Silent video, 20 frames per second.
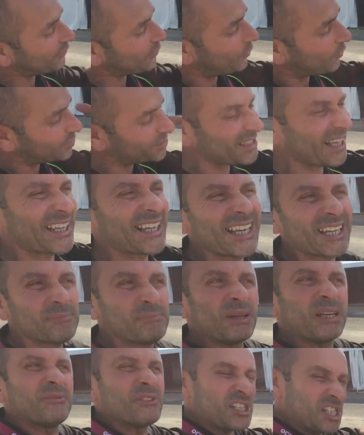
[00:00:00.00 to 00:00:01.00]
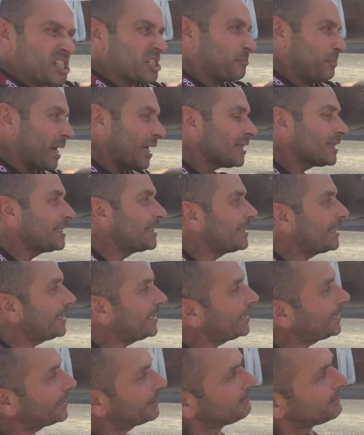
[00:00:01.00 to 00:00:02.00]
of course they get a bit of a smell in
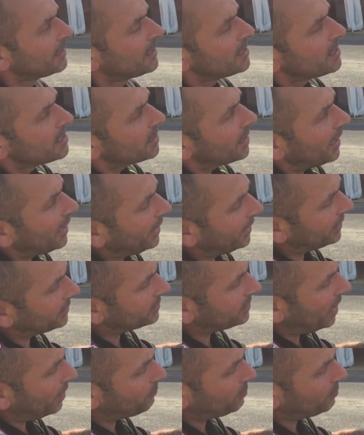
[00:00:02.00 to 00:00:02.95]
here, and